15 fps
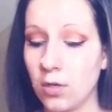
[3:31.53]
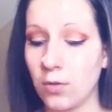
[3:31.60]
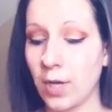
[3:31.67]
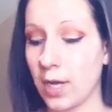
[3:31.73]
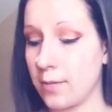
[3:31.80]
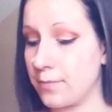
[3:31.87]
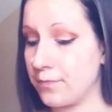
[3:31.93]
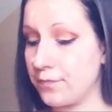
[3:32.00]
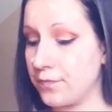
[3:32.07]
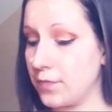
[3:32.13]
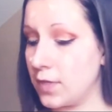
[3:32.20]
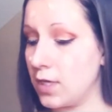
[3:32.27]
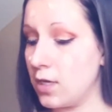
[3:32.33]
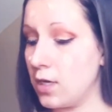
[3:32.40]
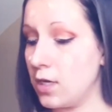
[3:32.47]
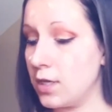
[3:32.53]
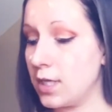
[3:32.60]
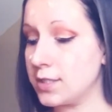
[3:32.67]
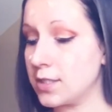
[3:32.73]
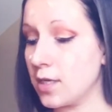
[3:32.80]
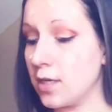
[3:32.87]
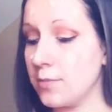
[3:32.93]
Okay,
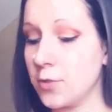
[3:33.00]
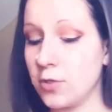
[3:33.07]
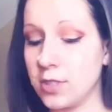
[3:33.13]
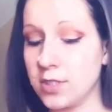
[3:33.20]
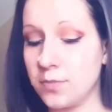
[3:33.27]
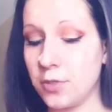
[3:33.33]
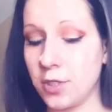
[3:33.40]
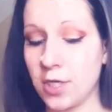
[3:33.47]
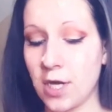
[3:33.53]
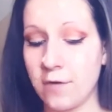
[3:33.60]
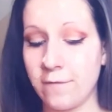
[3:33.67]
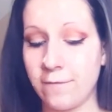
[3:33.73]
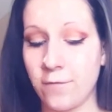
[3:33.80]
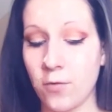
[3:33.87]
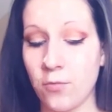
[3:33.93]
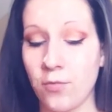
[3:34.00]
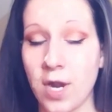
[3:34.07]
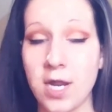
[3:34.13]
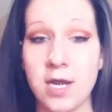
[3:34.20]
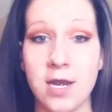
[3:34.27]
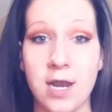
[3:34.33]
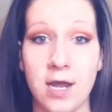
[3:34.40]
that's all I'm going to put on for
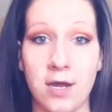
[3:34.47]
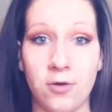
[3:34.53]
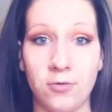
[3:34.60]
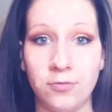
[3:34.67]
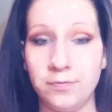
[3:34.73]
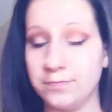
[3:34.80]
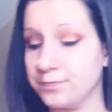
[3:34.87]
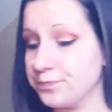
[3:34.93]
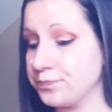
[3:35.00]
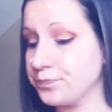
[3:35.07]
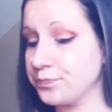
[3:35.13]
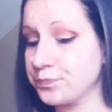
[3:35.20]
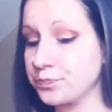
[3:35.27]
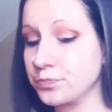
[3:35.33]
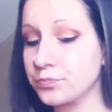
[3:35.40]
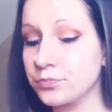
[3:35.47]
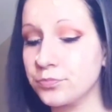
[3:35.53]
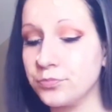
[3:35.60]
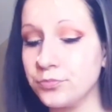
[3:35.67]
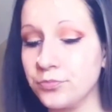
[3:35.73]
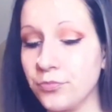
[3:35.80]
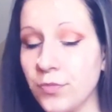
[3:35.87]
right now,
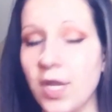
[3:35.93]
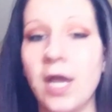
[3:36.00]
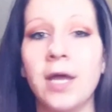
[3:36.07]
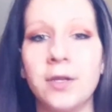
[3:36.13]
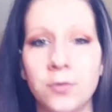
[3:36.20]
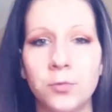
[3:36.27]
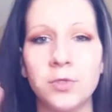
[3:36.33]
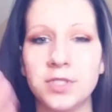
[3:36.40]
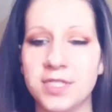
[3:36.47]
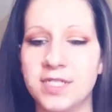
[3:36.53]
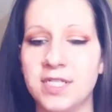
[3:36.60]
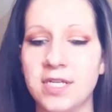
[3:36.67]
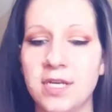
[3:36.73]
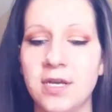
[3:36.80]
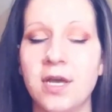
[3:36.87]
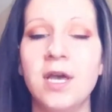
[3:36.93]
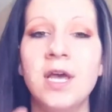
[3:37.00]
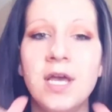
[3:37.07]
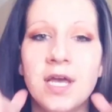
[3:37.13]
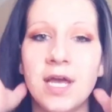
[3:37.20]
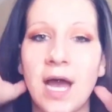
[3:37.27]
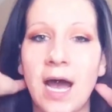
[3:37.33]
and we'll see
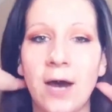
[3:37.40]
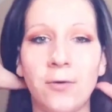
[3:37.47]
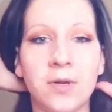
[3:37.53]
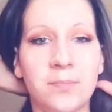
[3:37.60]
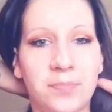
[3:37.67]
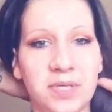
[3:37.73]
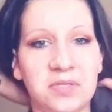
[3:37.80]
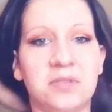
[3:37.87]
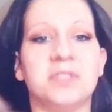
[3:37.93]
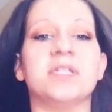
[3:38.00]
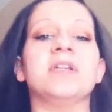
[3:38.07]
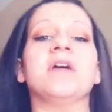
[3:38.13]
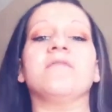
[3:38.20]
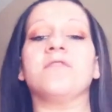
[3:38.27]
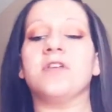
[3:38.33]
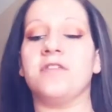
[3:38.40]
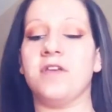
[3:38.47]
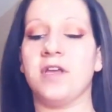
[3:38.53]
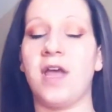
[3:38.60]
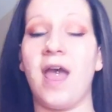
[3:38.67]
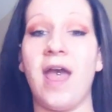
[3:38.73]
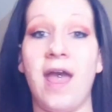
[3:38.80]
how it builds and
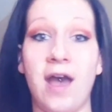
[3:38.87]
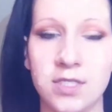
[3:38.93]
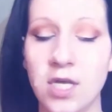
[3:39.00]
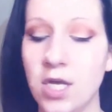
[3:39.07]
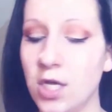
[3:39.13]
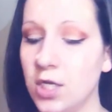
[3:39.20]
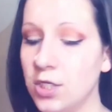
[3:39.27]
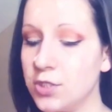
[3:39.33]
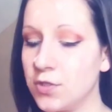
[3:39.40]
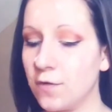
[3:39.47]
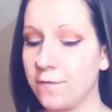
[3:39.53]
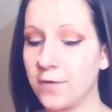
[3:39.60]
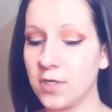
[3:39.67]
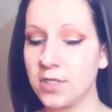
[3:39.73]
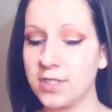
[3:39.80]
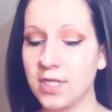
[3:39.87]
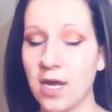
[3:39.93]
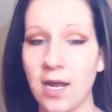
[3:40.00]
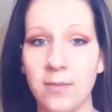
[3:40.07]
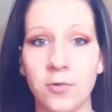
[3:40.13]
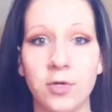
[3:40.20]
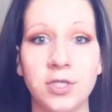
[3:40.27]
everything after. So first,
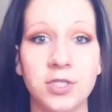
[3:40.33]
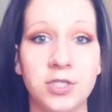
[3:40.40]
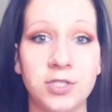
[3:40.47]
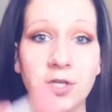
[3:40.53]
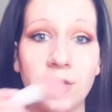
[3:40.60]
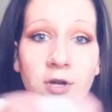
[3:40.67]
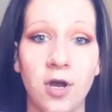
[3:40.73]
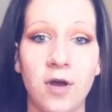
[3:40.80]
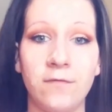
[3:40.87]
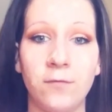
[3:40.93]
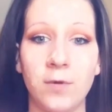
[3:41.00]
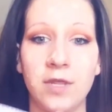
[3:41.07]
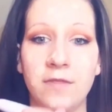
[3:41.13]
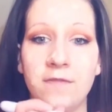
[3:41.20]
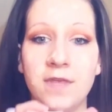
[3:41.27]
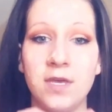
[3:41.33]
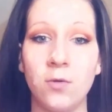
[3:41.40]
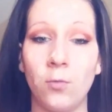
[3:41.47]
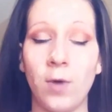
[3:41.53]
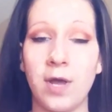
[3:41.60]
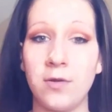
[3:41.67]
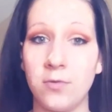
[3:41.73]
I am going to start off with
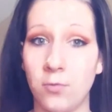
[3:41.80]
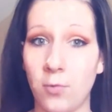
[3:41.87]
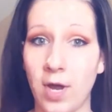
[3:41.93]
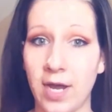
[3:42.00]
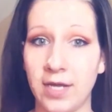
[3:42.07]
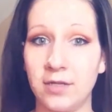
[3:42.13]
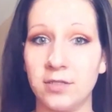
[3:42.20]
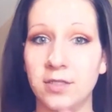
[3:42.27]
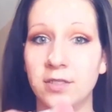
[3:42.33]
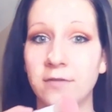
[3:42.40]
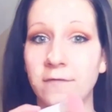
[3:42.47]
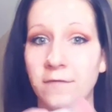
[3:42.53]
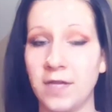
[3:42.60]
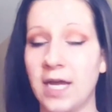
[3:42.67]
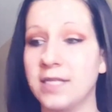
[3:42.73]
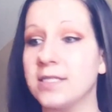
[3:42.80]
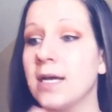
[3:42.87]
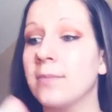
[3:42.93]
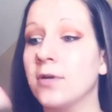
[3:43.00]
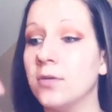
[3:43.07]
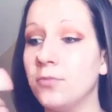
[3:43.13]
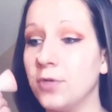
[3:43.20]
the Wet n Wild flat
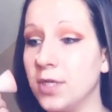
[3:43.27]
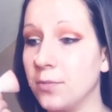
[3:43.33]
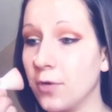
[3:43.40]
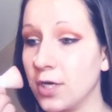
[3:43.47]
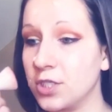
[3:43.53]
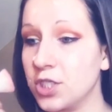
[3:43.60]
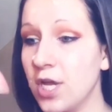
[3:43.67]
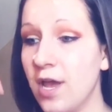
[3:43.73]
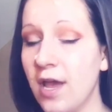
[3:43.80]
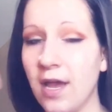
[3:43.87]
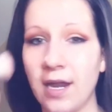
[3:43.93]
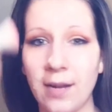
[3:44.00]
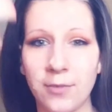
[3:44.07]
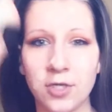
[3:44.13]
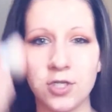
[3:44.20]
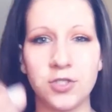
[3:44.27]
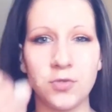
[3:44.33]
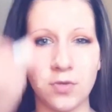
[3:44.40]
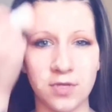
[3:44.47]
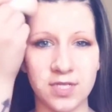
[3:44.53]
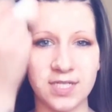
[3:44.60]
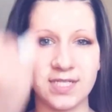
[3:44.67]
top kabuki brush, and I'm going
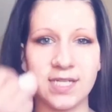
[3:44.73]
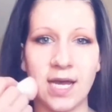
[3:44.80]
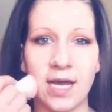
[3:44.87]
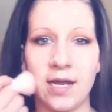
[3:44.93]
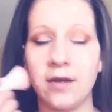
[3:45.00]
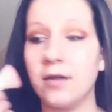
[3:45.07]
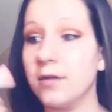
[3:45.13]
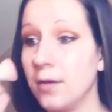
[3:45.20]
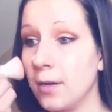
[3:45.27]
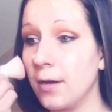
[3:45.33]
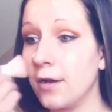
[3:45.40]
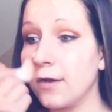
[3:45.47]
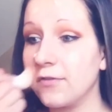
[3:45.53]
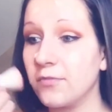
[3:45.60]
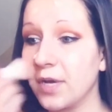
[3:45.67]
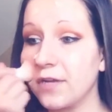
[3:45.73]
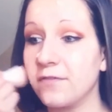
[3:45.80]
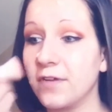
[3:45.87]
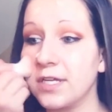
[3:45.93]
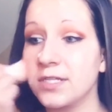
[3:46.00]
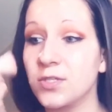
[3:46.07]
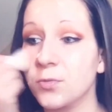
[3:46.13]
to do this side of my
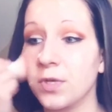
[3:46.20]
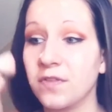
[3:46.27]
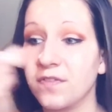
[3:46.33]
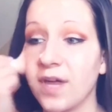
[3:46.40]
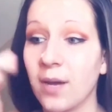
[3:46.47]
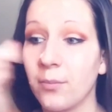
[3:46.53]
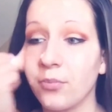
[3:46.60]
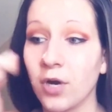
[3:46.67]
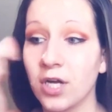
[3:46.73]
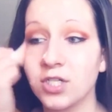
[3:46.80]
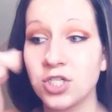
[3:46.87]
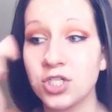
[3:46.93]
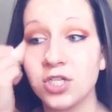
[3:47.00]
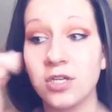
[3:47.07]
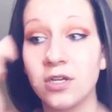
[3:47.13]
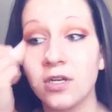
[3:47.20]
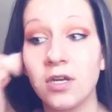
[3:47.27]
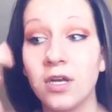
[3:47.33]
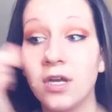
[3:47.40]
face with that brush.